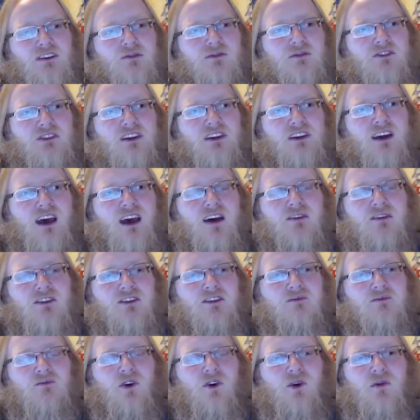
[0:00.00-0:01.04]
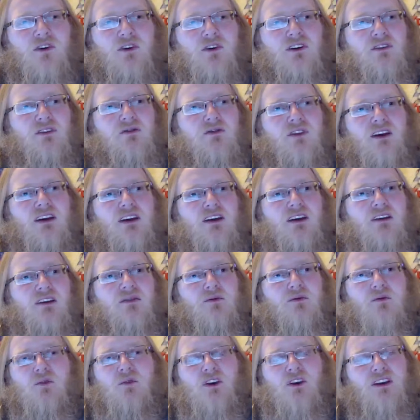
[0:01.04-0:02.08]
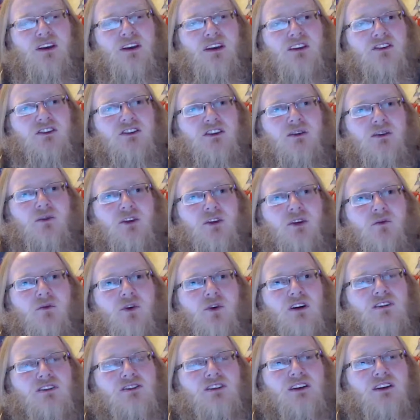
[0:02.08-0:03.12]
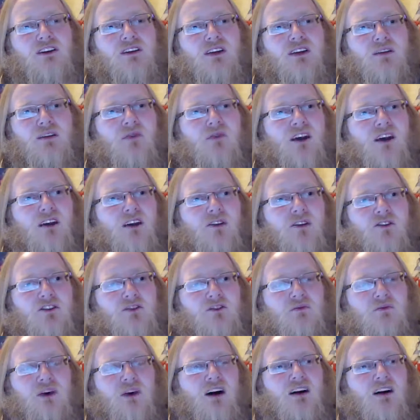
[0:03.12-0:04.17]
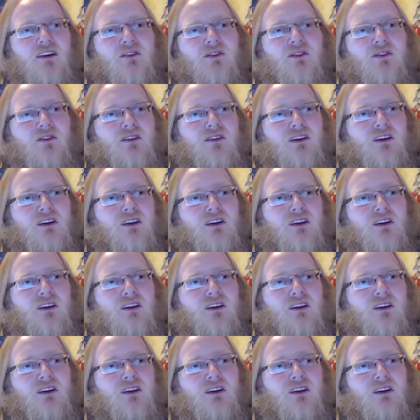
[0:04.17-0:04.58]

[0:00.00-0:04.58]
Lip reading: to have this moment of, like, weakness. He really wants to, like, make her smile.